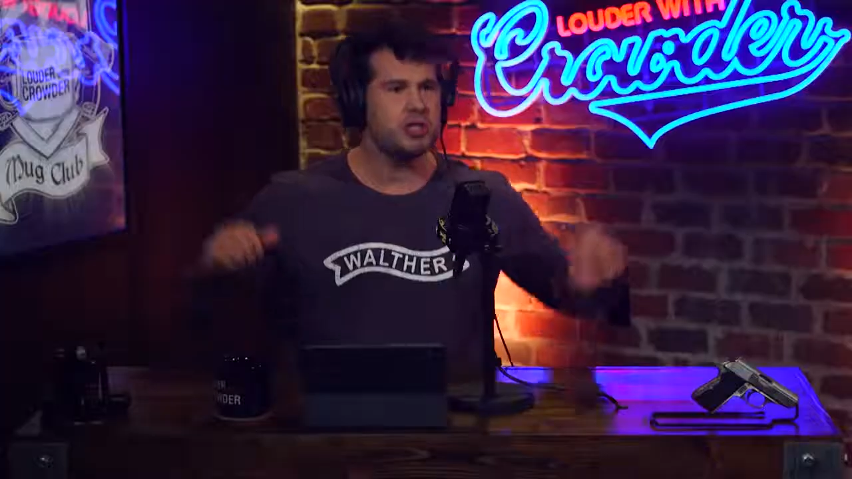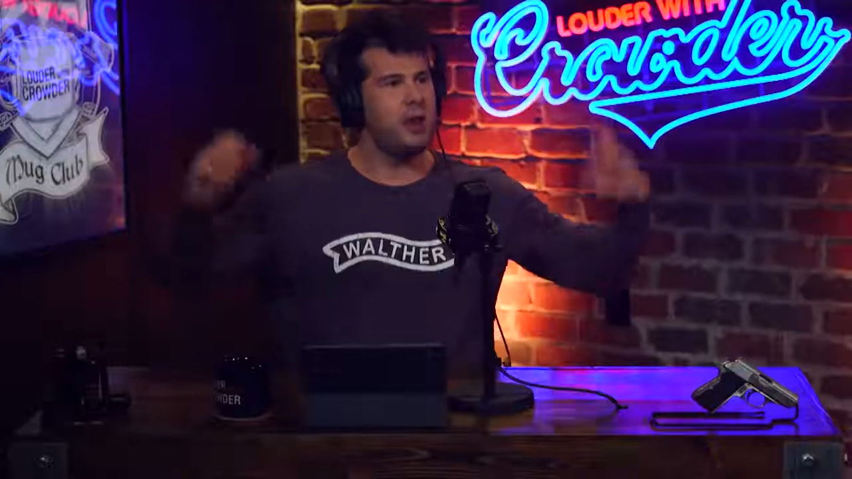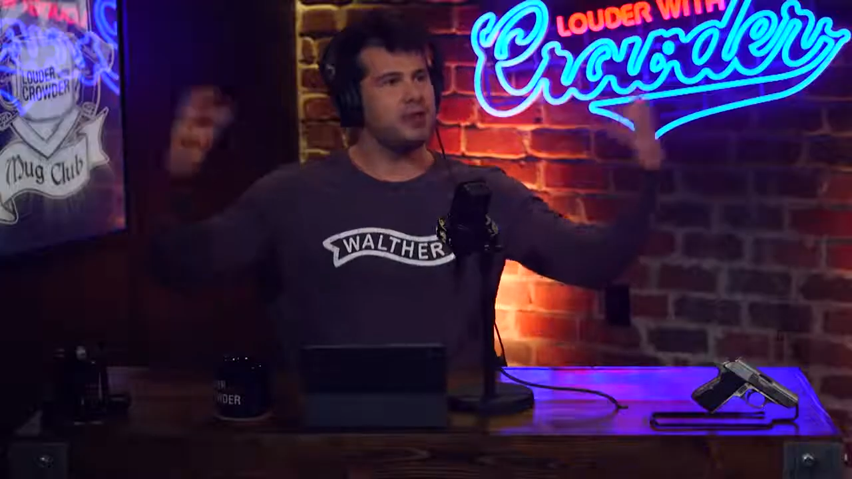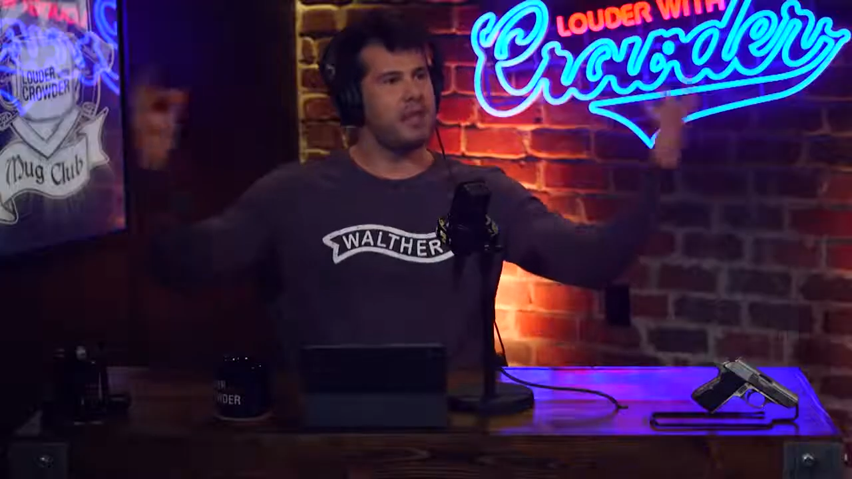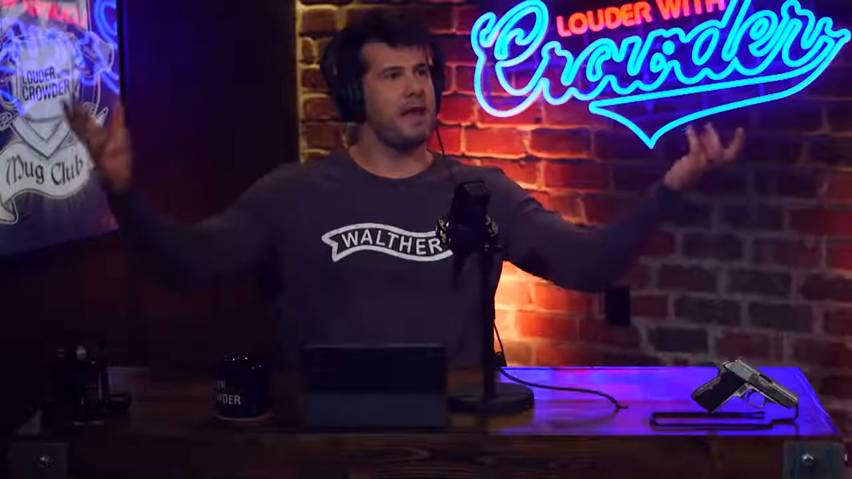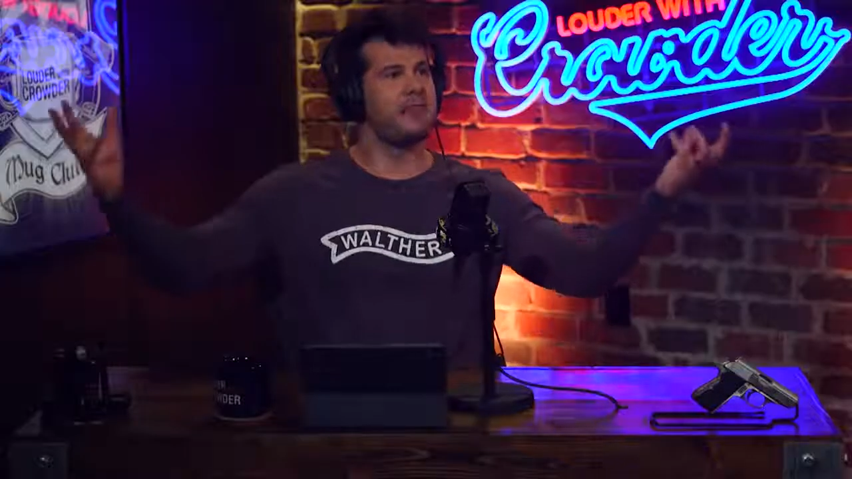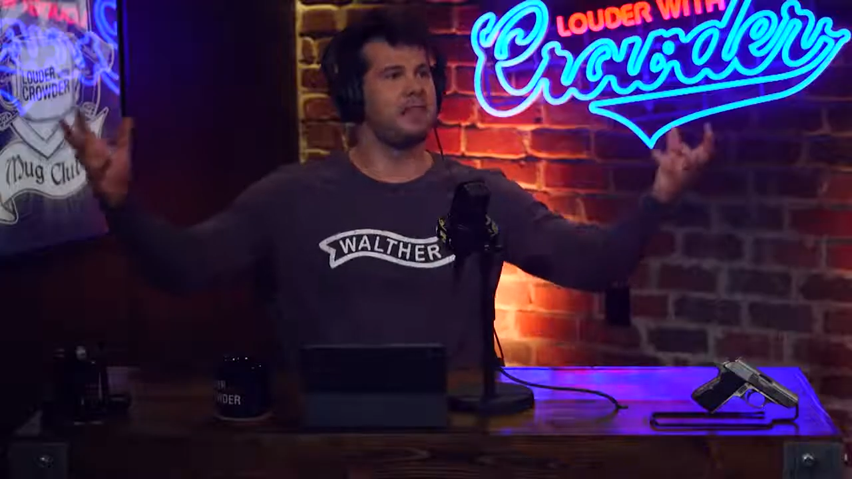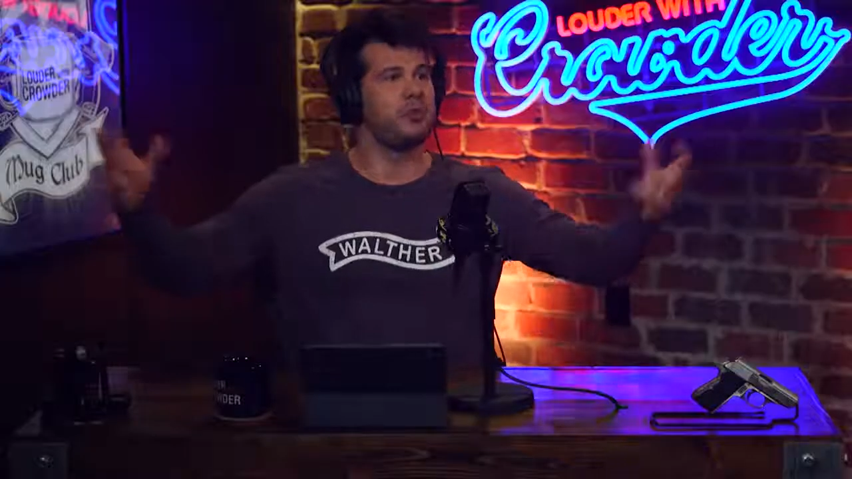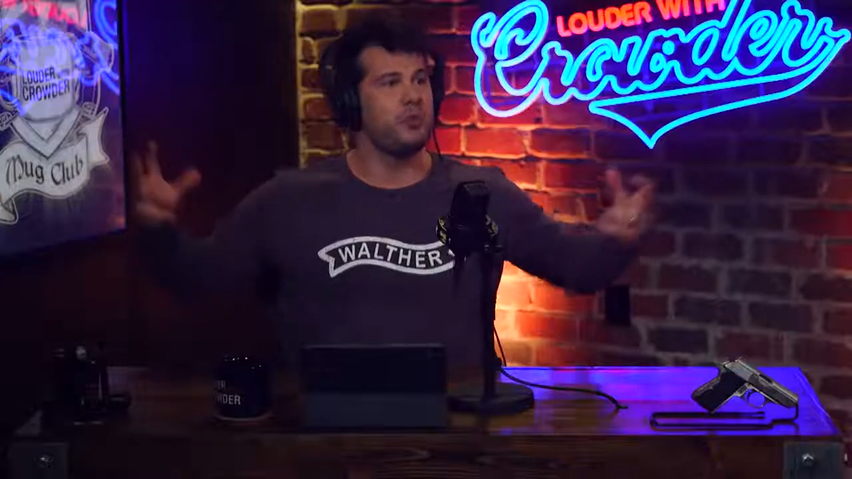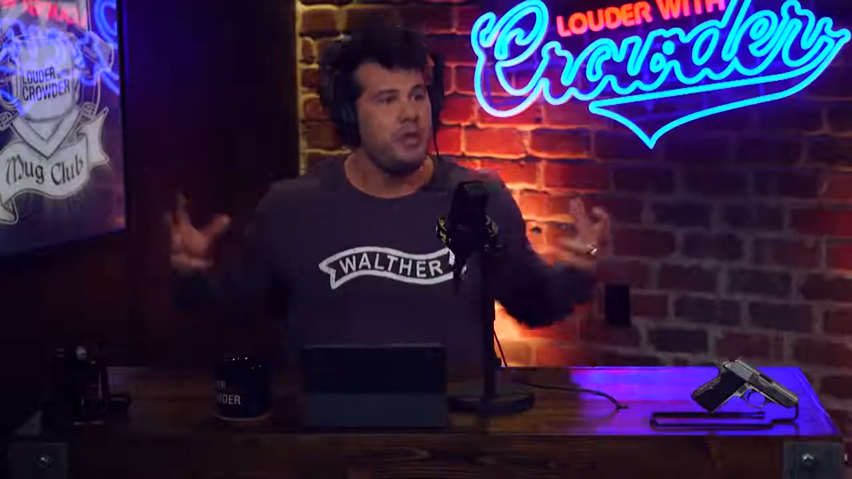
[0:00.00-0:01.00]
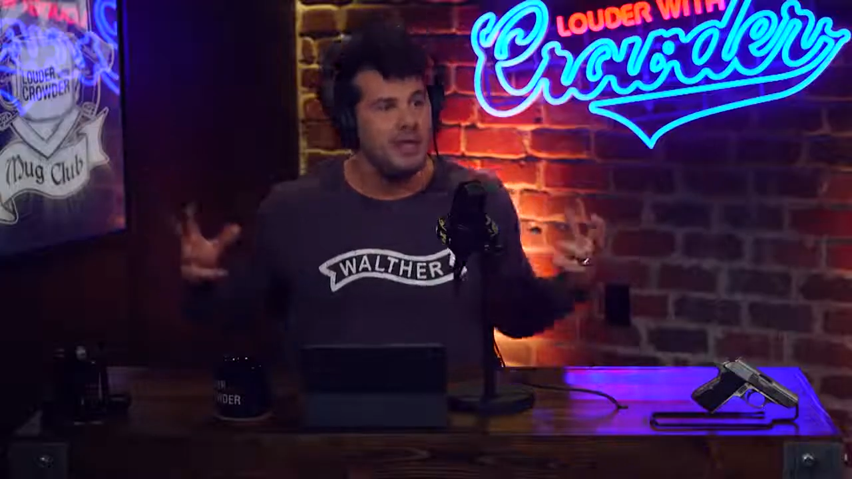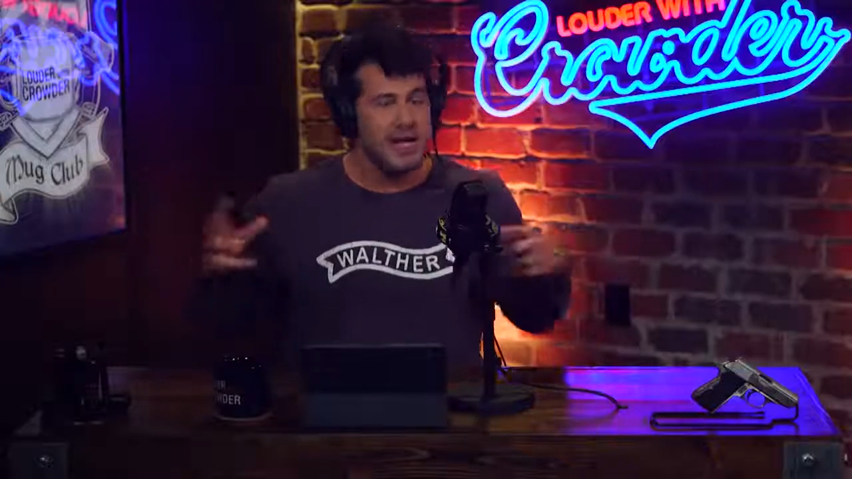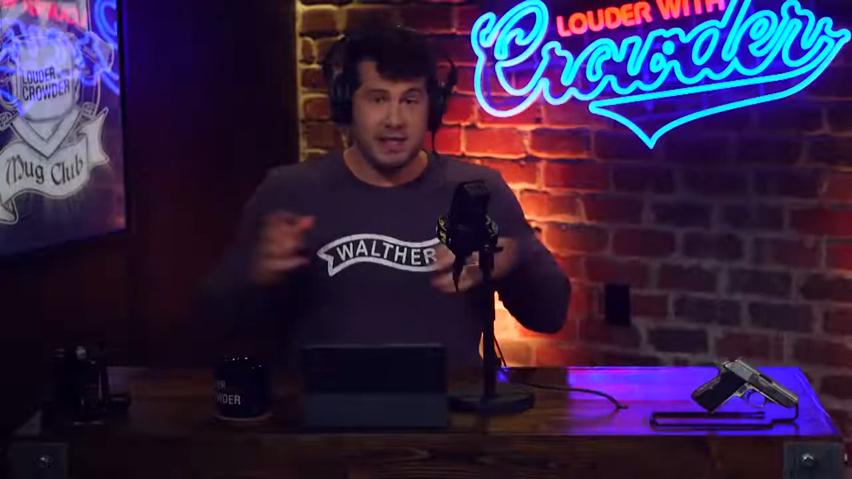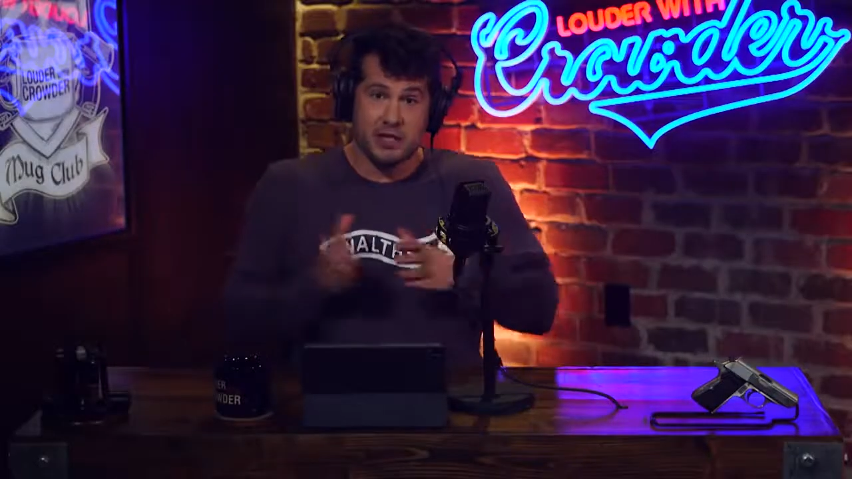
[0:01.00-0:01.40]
this all we're the time. Ready. I think the reason,